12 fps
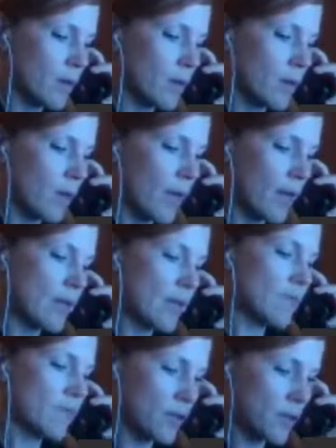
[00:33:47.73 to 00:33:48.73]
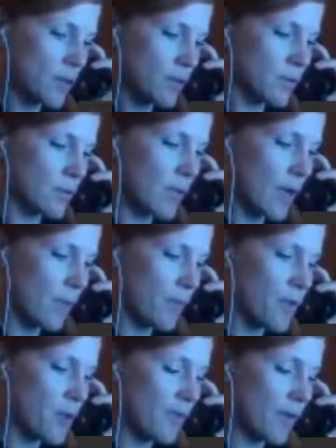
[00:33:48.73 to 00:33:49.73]
And then for
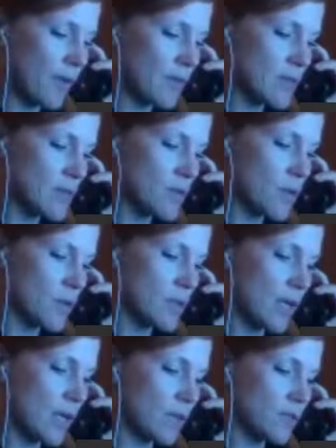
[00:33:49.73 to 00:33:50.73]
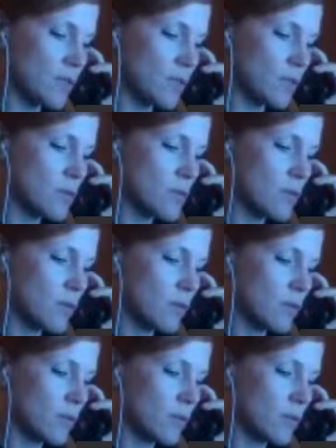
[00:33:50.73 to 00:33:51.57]
35, the z-score is -2. So.